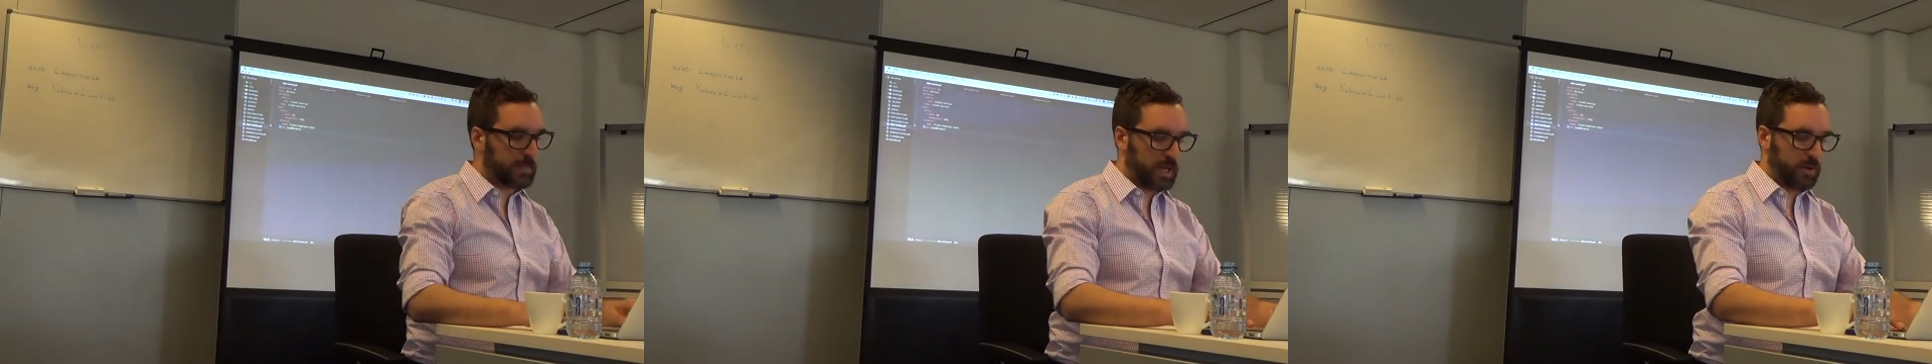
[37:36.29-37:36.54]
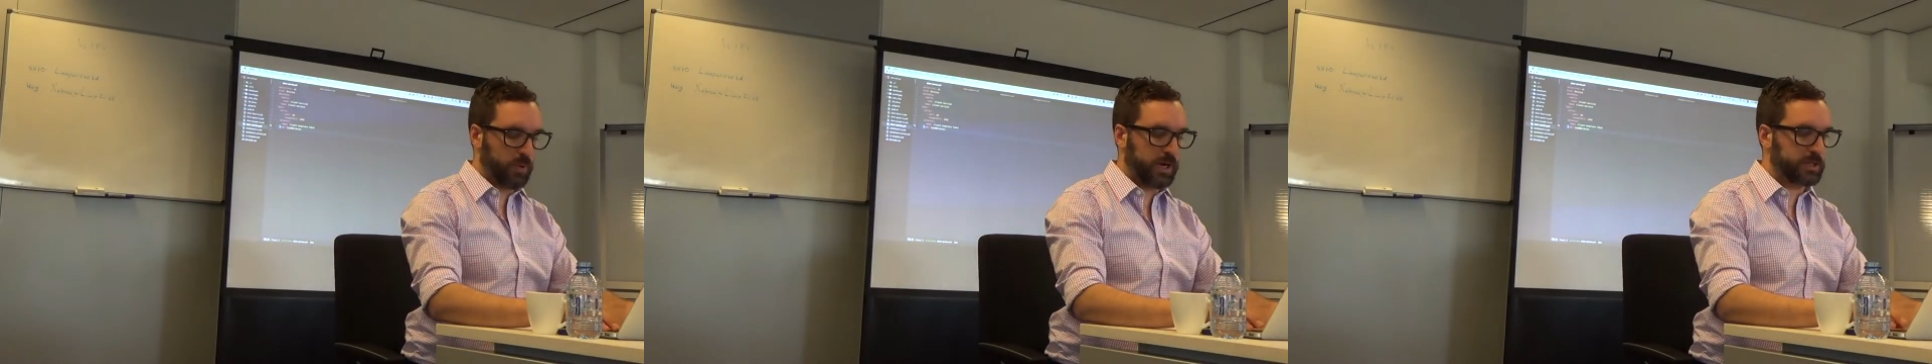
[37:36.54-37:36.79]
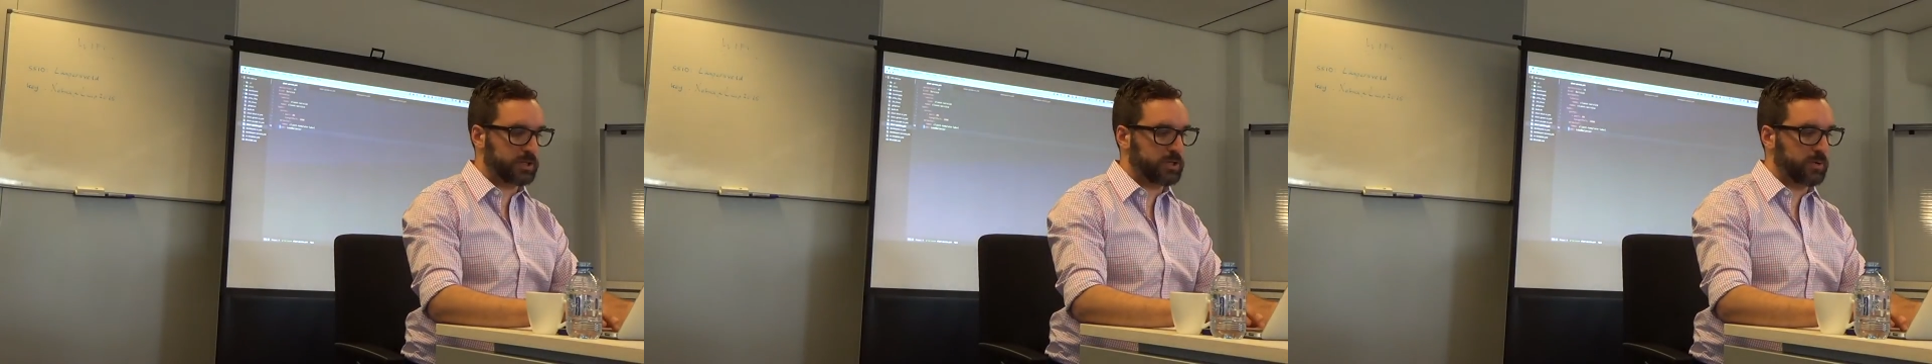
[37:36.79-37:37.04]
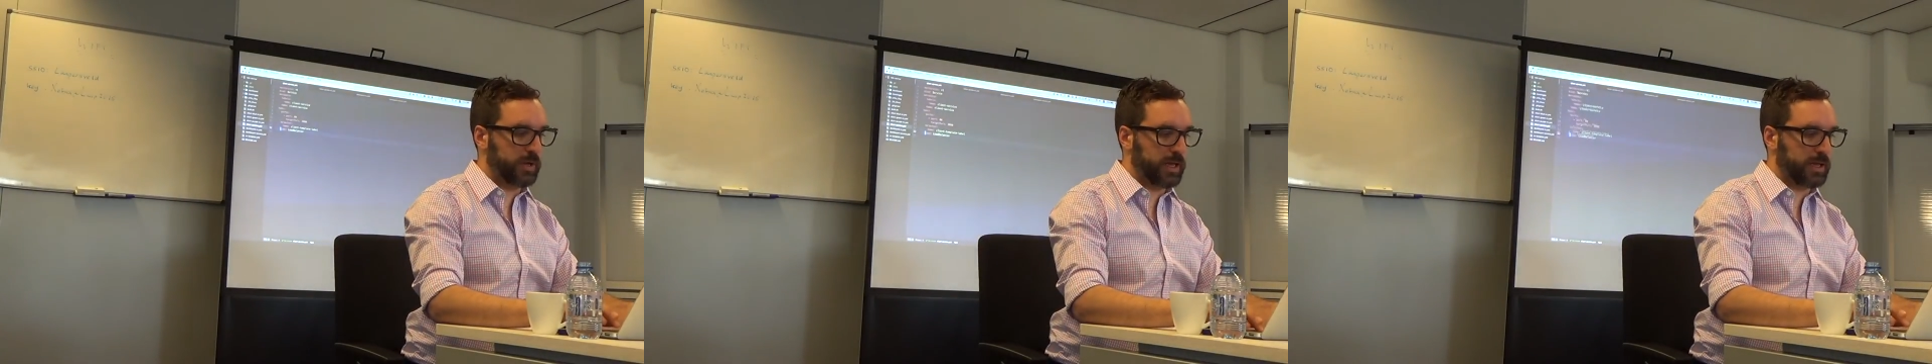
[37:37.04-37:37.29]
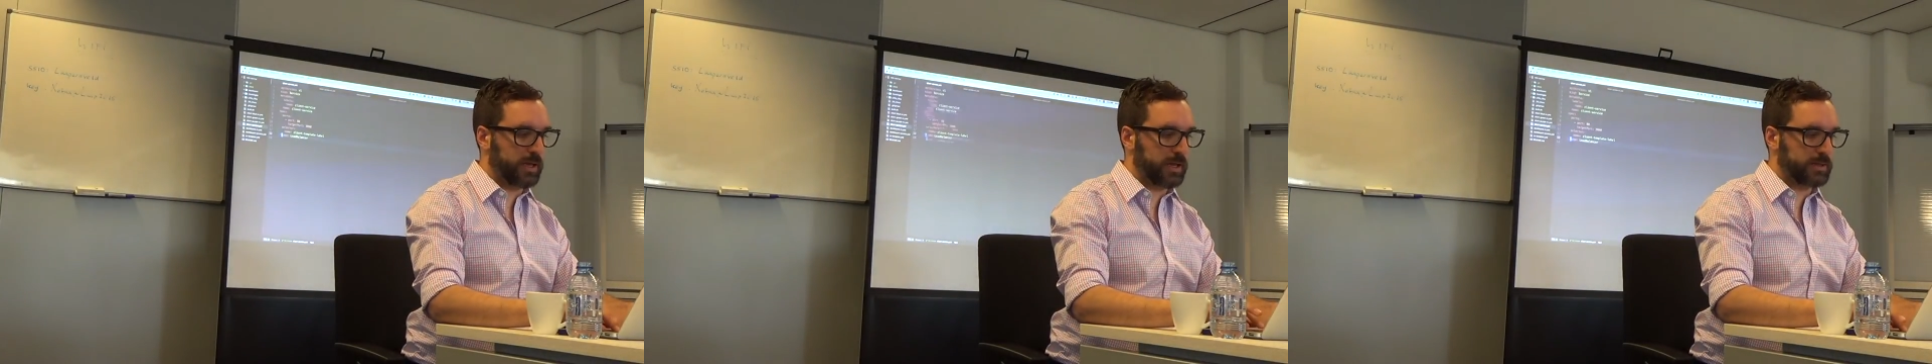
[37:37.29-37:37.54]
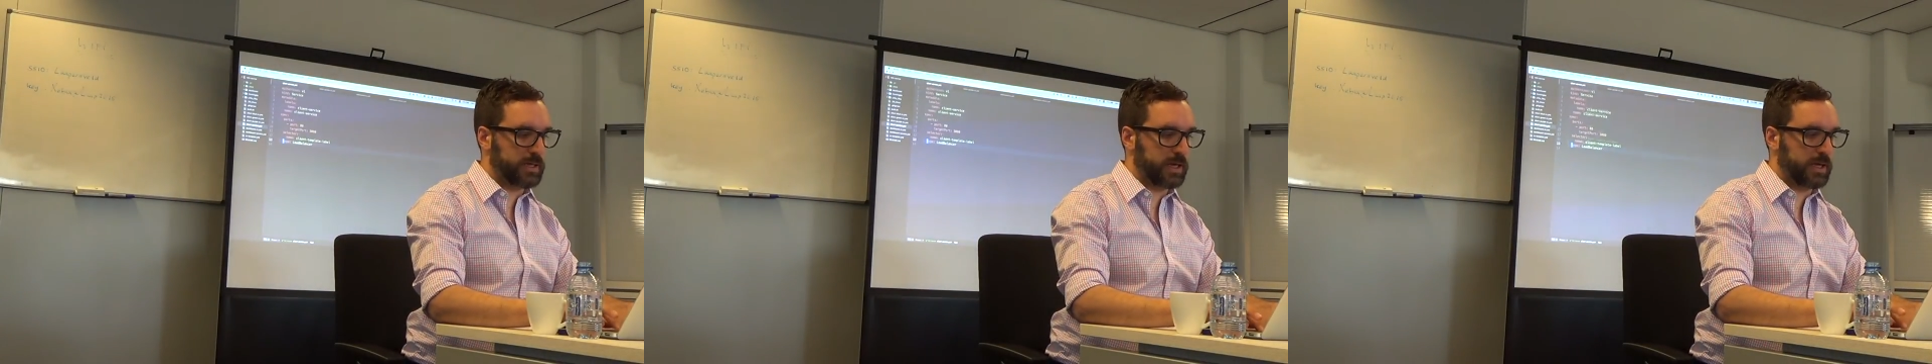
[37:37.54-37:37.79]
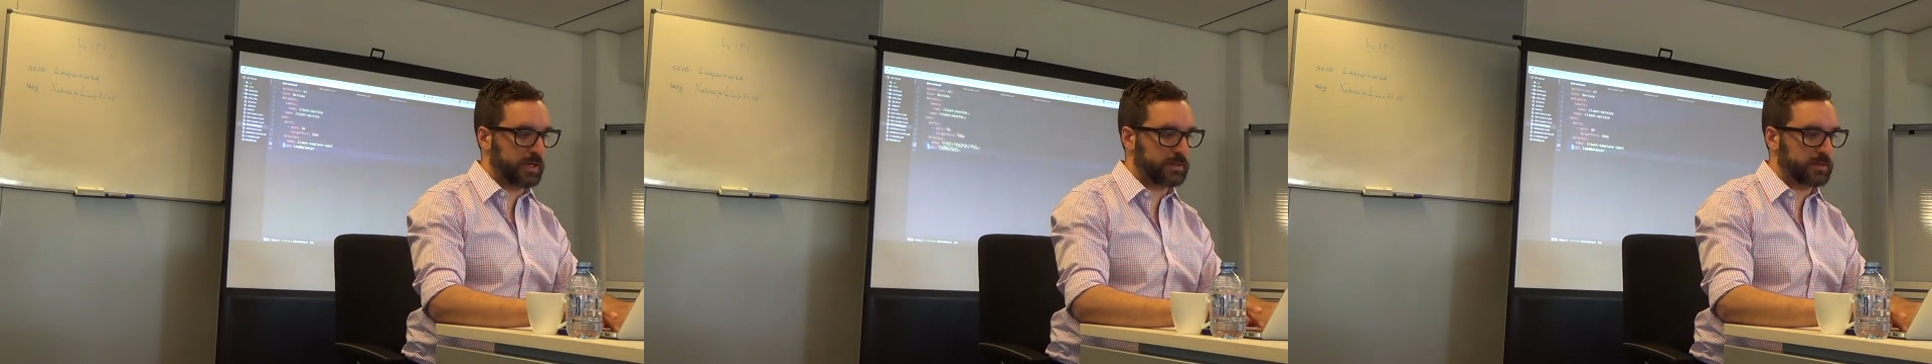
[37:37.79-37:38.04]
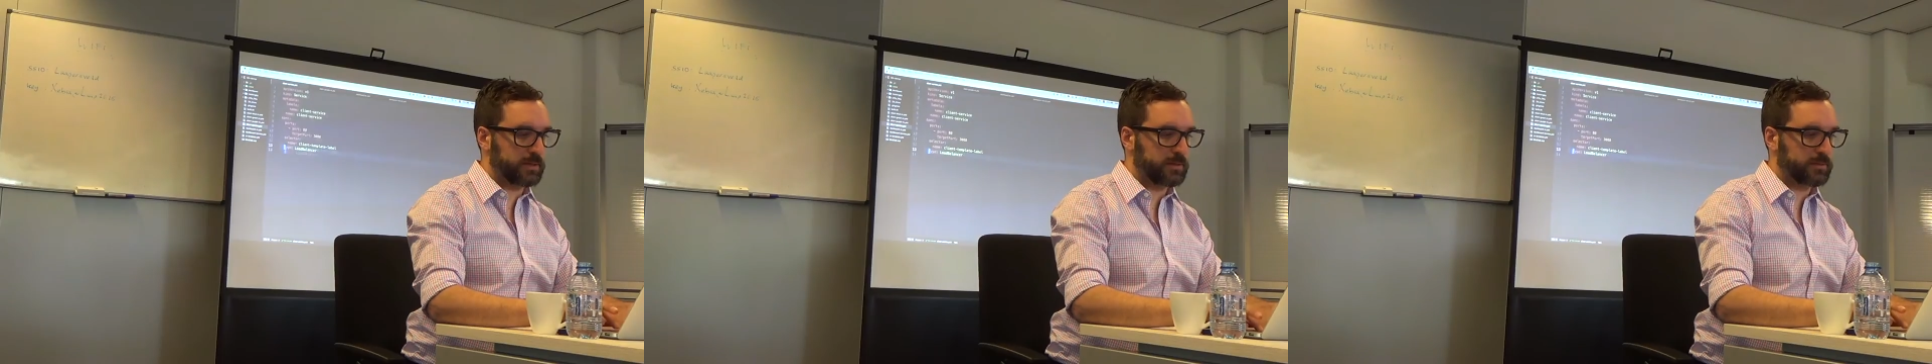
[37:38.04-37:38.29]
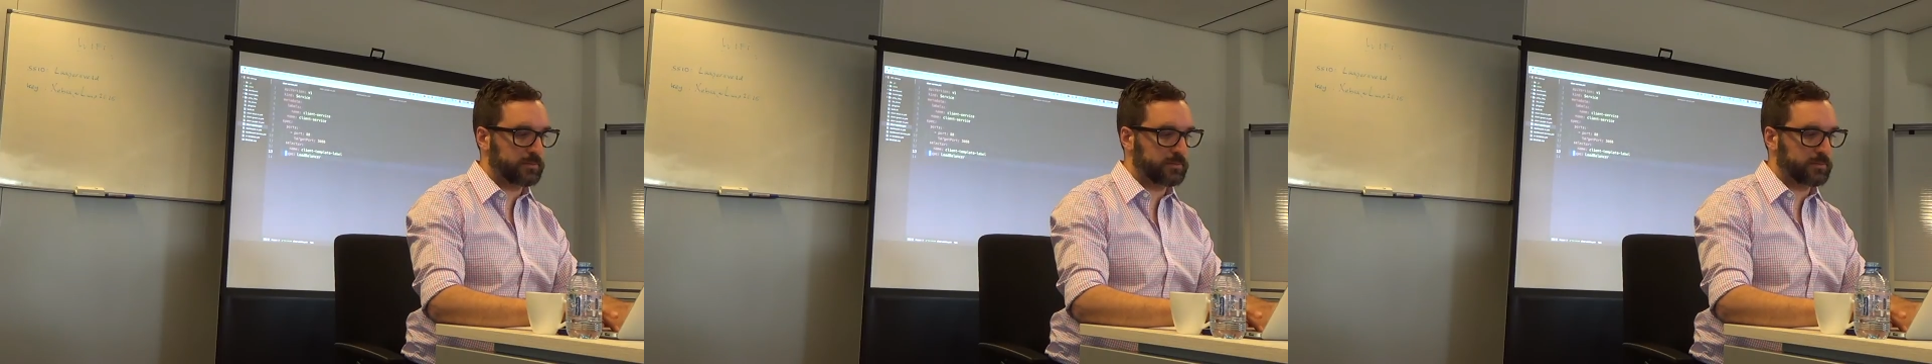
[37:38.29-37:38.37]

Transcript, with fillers: And what it's doing is this.